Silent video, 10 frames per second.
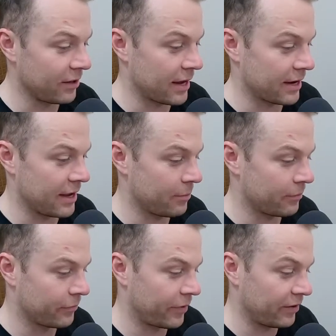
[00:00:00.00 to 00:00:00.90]
like
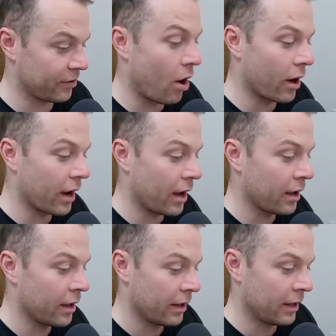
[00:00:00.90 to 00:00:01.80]
Reece
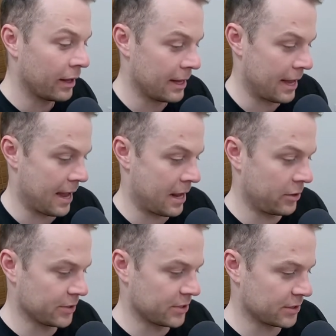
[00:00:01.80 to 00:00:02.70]
Conker and
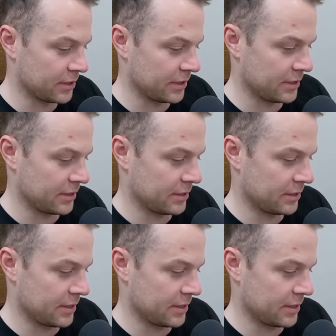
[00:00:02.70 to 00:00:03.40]
who else got delisted?